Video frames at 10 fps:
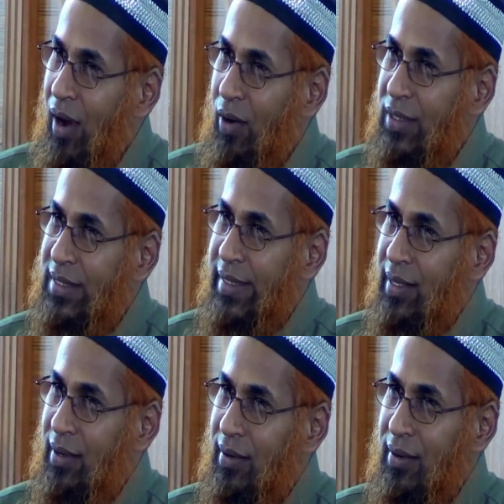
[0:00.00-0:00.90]

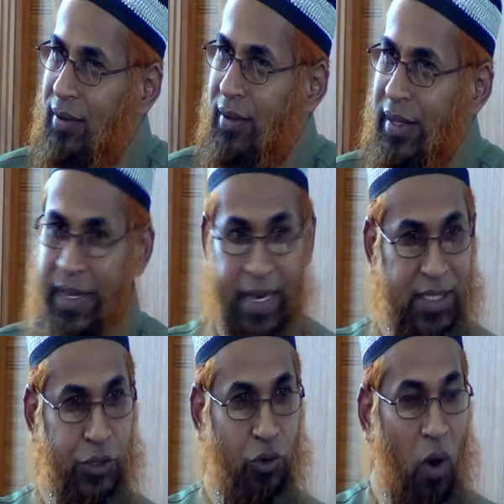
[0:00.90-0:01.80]
until he
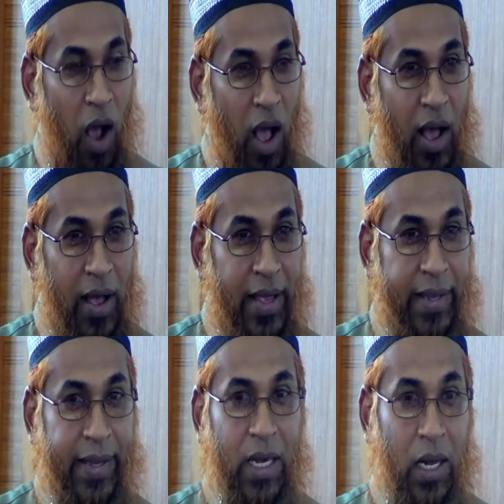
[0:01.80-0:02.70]
gets stronger,
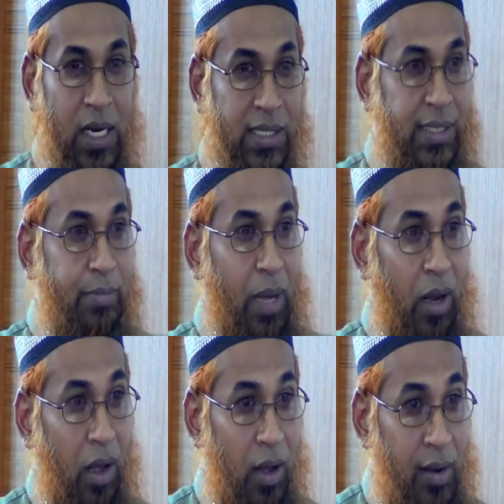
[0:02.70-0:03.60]
he learns to
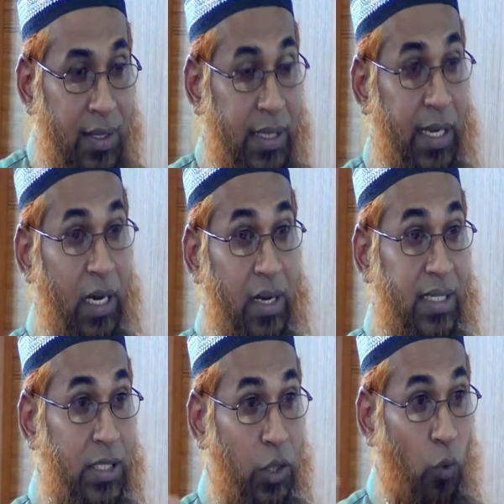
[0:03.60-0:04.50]
balance, he
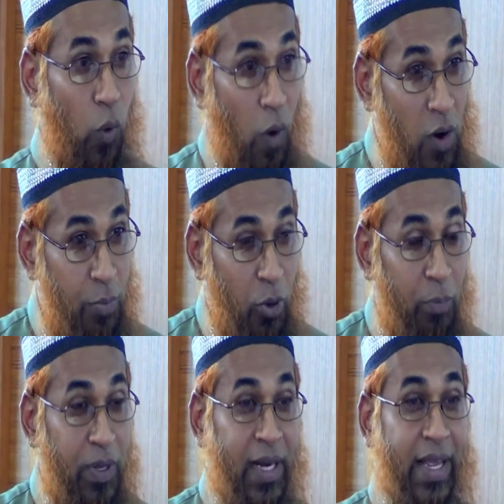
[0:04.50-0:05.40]
learns to walk
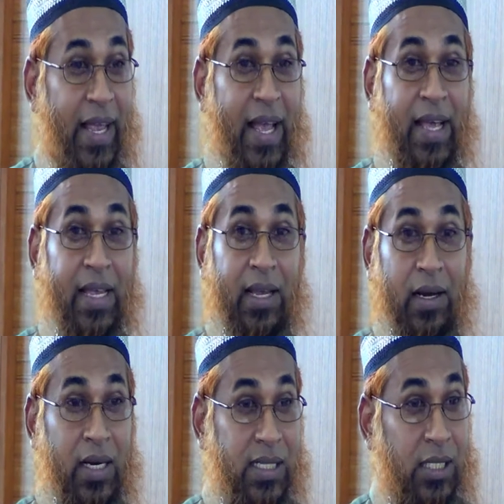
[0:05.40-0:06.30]
properly, he
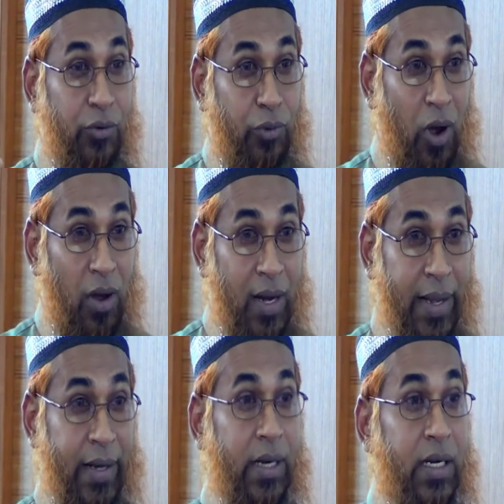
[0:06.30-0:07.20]
learns to run,
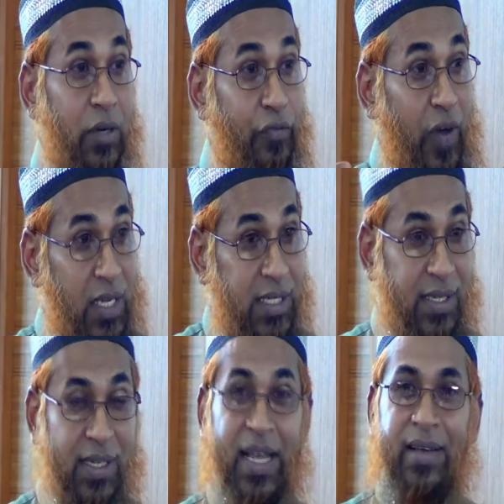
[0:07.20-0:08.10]
then a little
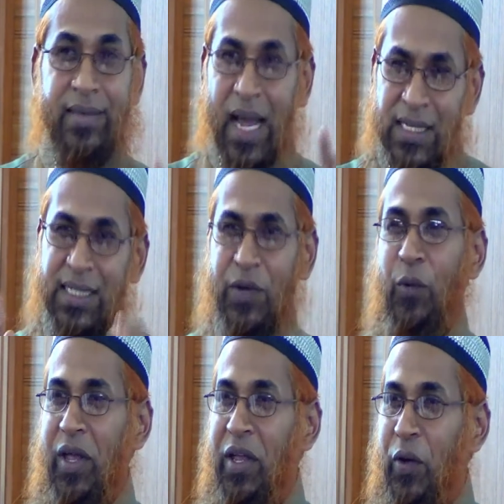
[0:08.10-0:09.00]
faster. That's the
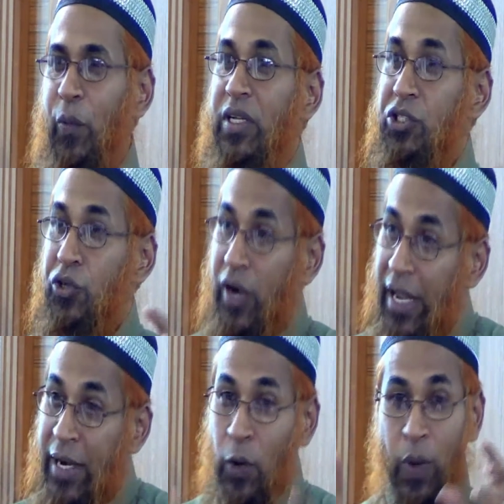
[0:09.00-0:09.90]
way we
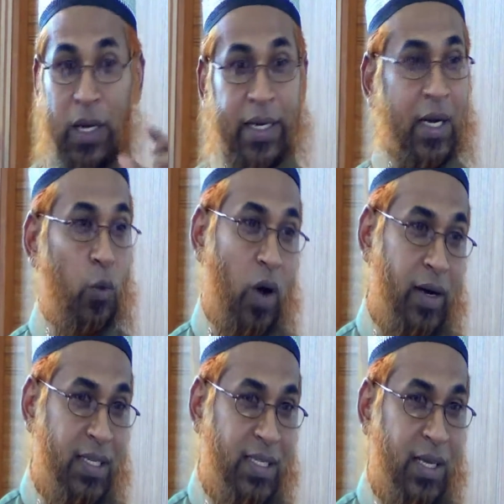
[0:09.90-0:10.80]
train our little
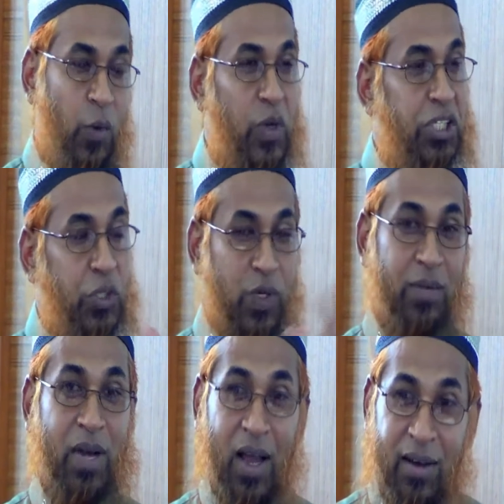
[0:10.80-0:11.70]
ones. We show
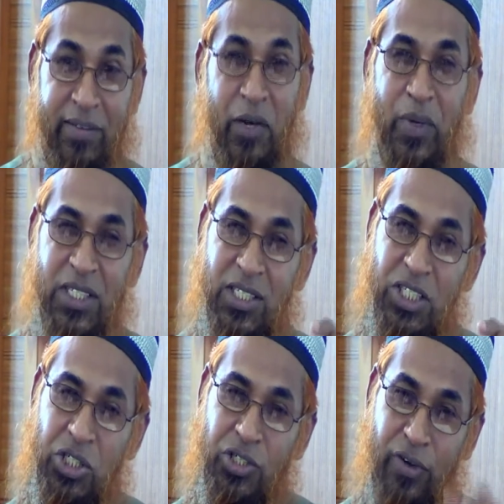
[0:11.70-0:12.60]
them love and
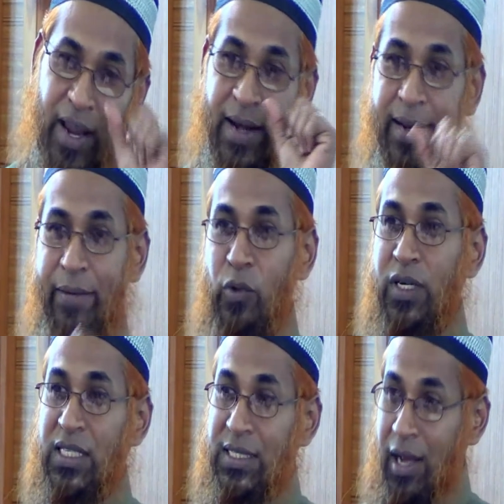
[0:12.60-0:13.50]
train them
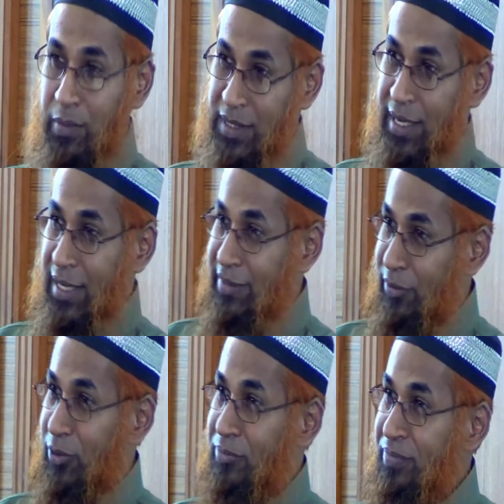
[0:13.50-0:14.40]
what Islam stands
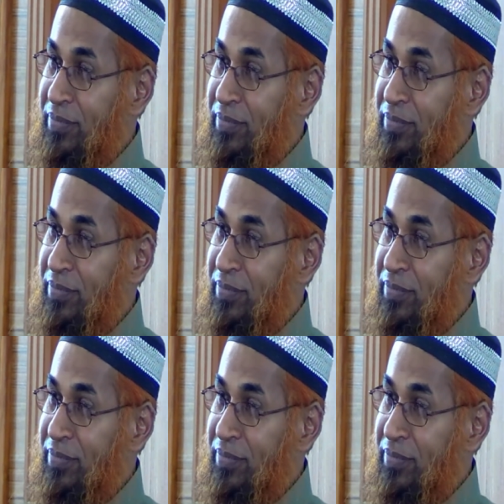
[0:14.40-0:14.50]
for.